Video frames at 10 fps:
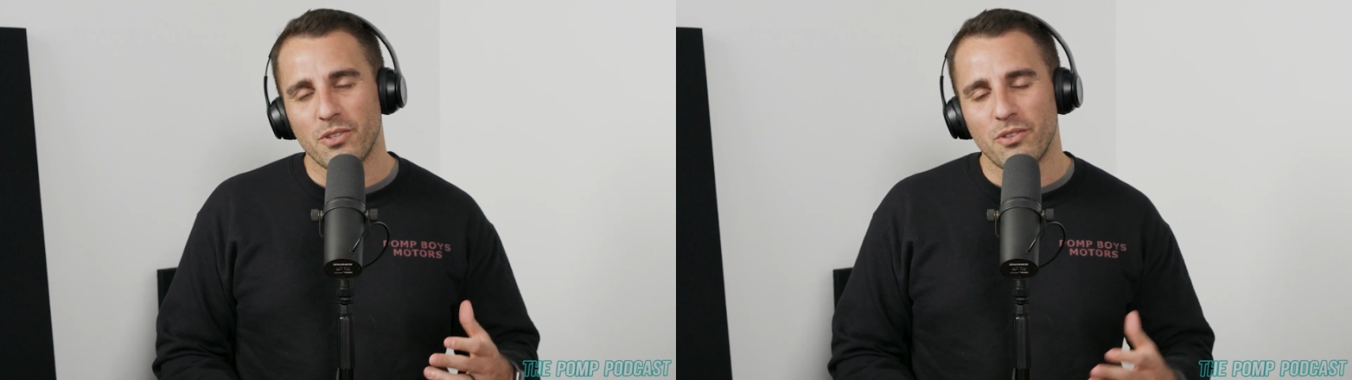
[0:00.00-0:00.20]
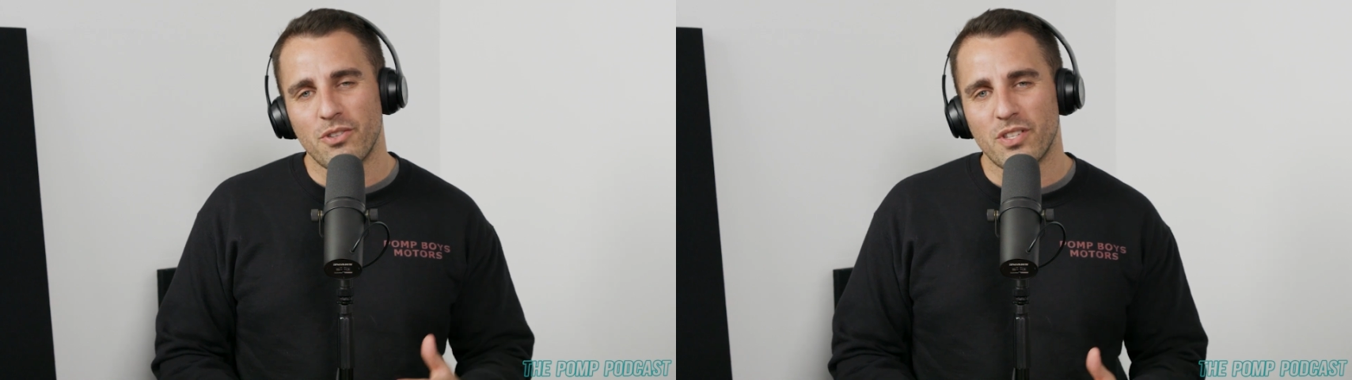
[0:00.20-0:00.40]

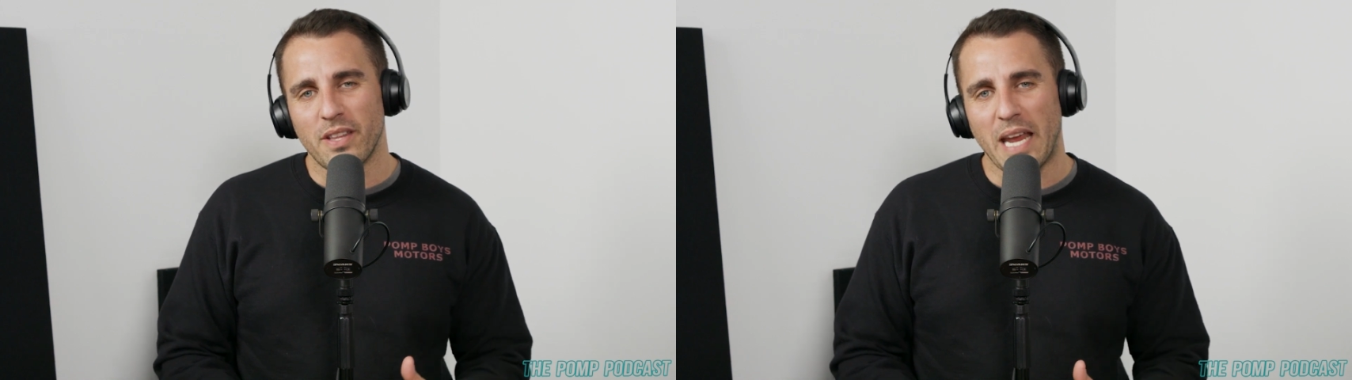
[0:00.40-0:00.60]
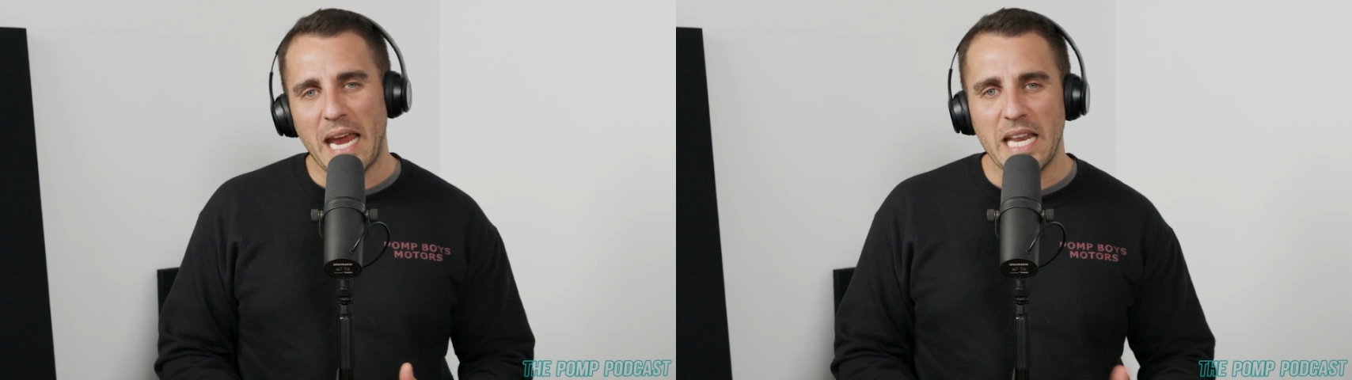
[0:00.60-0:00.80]
you just said
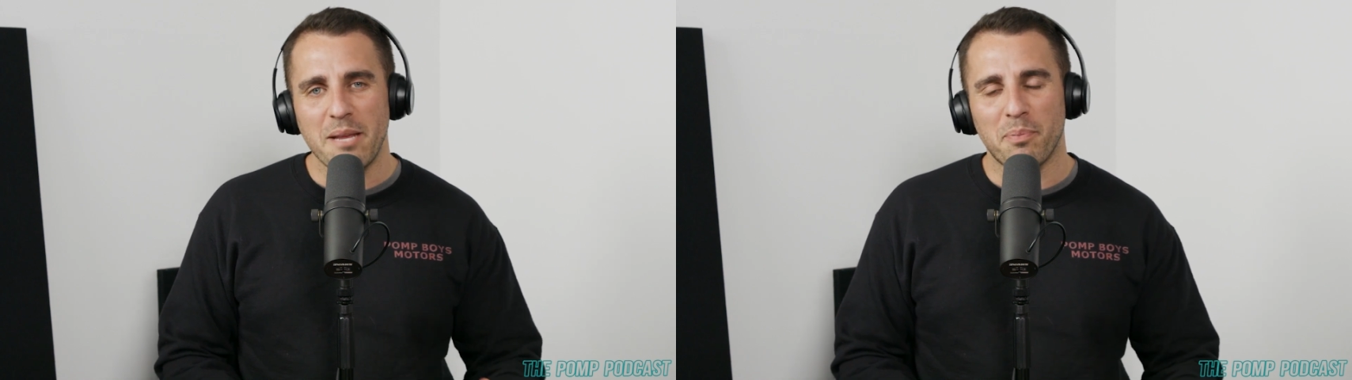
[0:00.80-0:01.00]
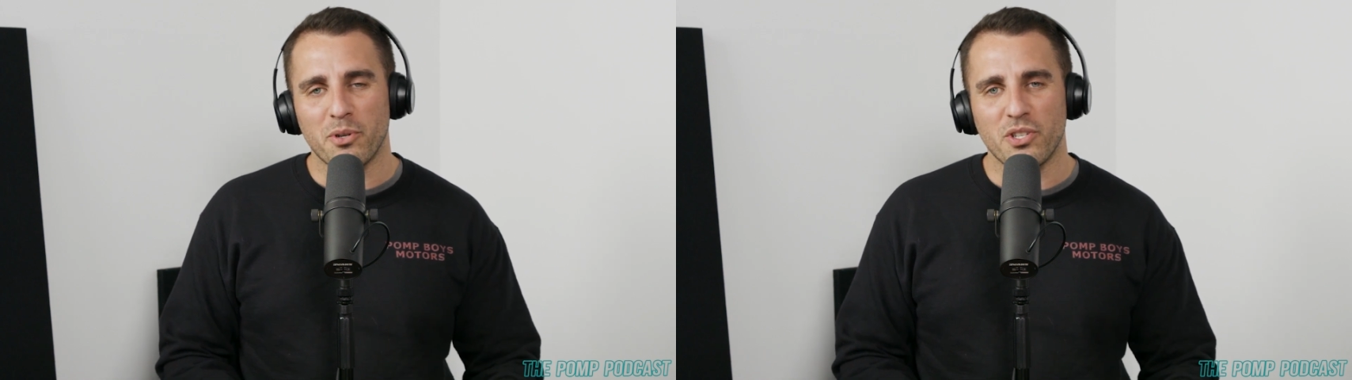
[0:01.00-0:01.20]
that
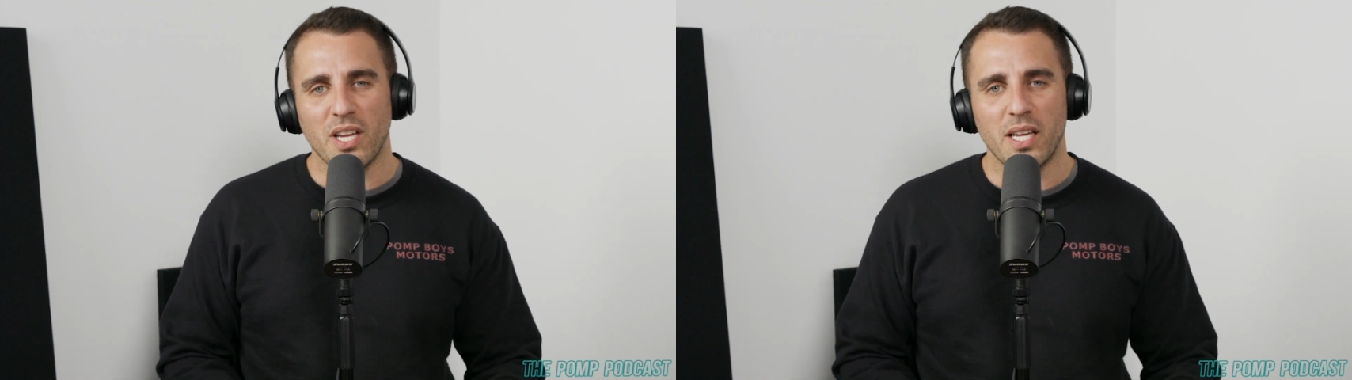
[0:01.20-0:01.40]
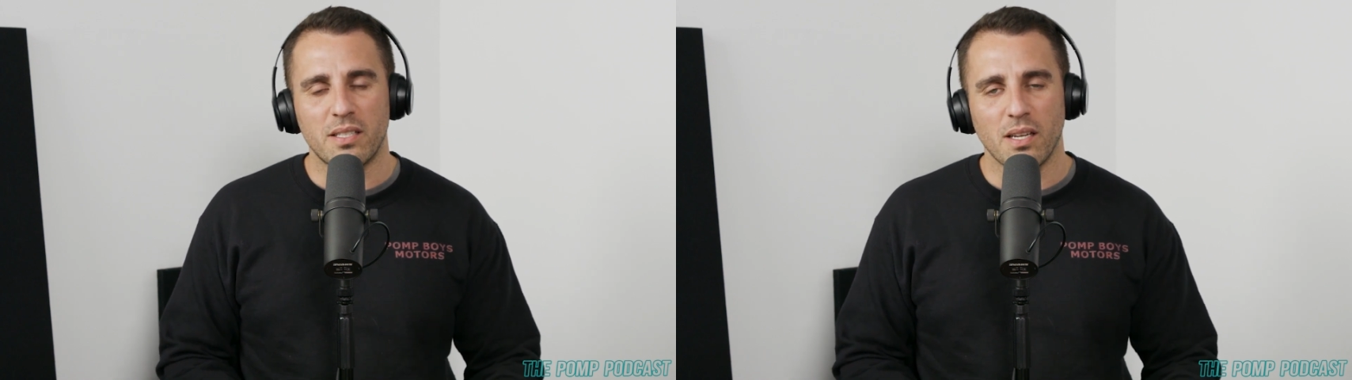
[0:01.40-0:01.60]

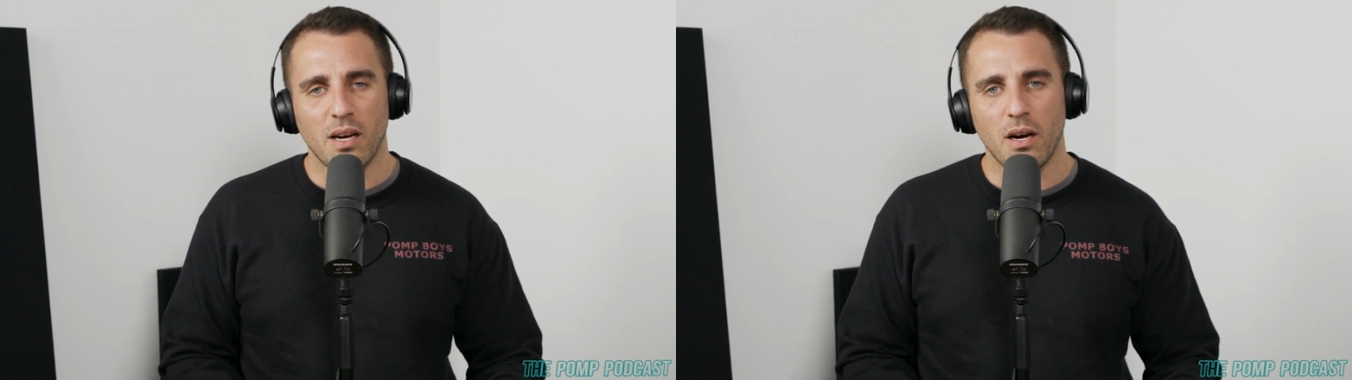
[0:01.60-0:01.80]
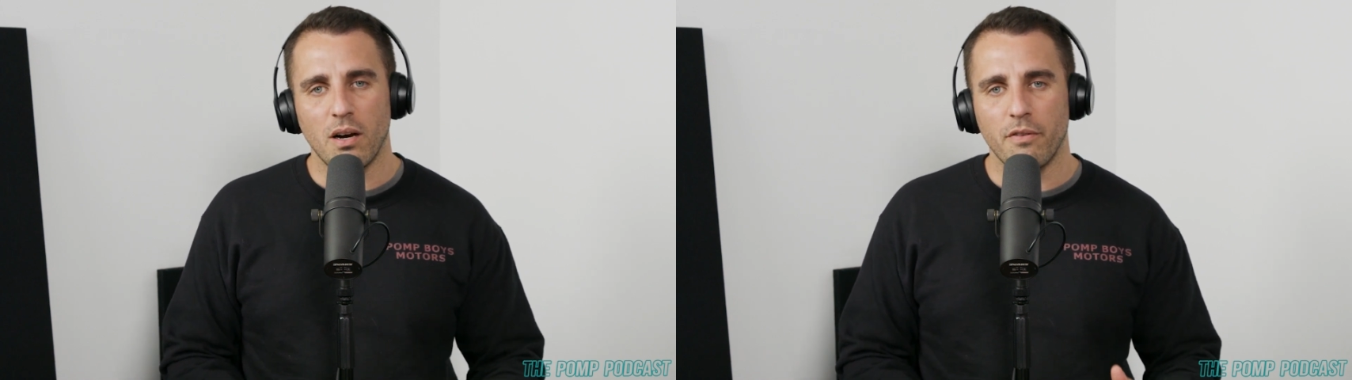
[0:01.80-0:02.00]
80%
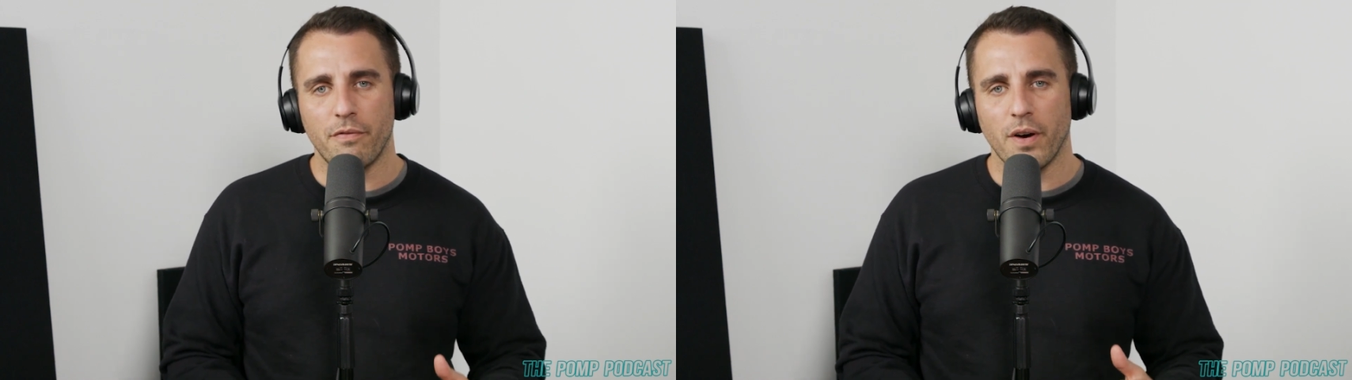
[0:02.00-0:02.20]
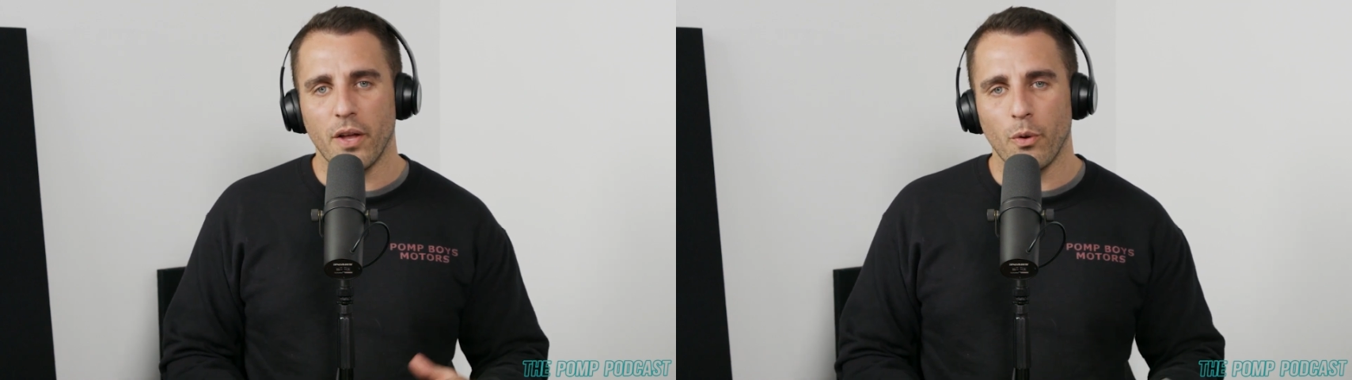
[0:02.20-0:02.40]
of